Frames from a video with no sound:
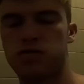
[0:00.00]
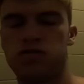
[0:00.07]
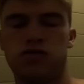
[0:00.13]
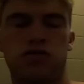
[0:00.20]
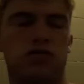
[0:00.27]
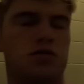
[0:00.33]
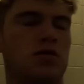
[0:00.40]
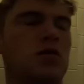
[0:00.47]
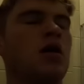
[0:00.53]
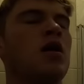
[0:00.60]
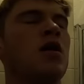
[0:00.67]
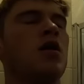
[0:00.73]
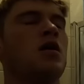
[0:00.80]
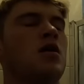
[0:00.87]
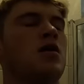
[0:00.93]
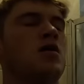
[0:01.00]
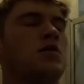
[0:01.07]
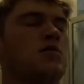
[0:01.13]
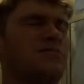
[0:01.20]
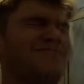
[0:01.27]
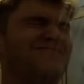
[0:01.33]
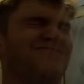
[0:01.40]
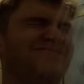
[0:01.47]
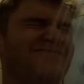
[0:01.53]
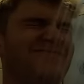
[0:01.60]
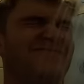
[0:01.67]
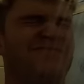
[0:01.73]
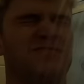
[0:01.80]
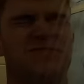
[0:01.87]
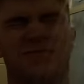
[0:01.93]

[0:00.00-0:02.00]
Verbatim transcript: That's when I found out that water actually